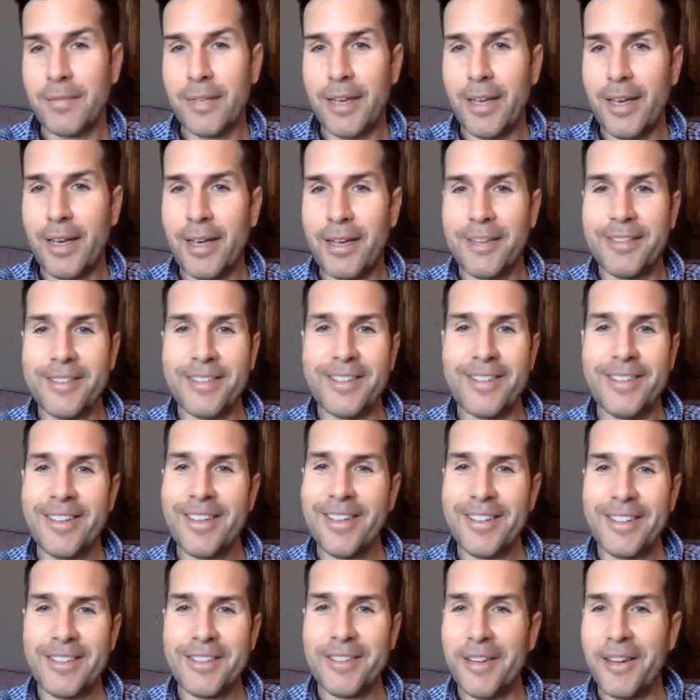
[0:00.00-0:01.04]
And,
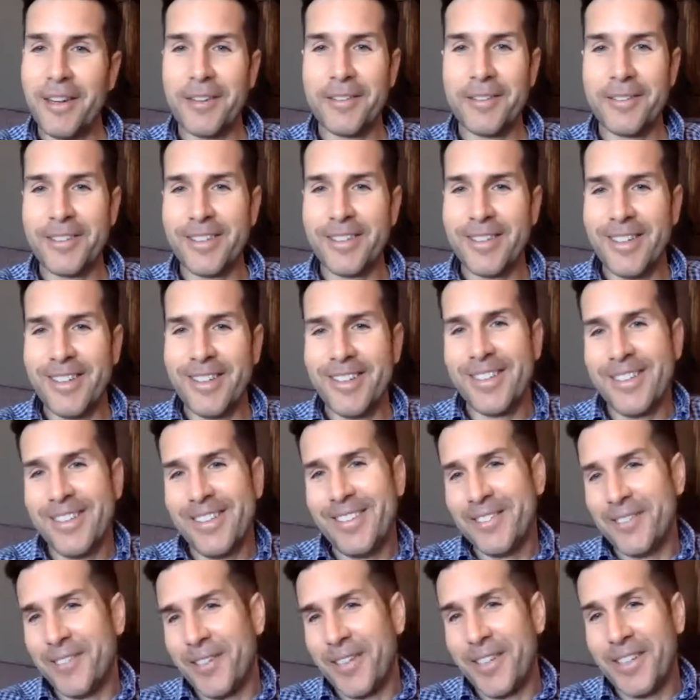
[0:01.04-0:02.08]
you know,
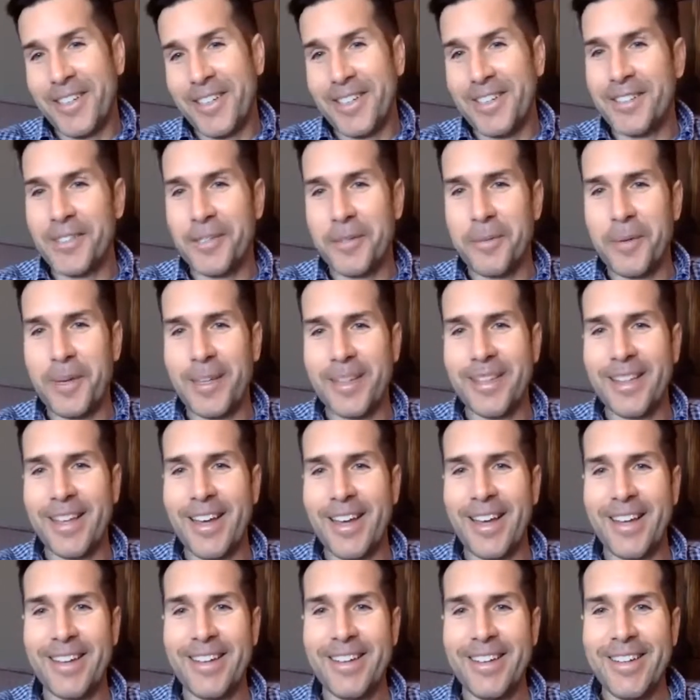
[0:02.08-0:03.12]
what are you going to do about
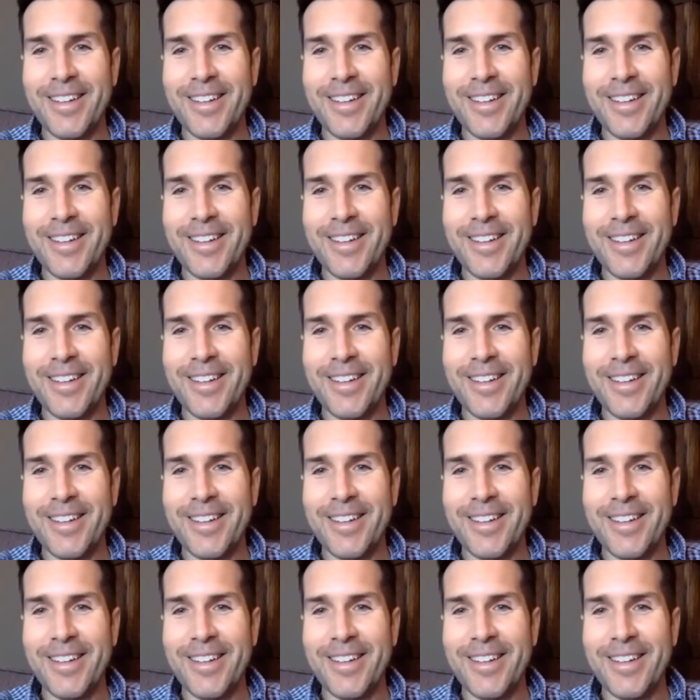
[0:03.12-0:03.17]
that?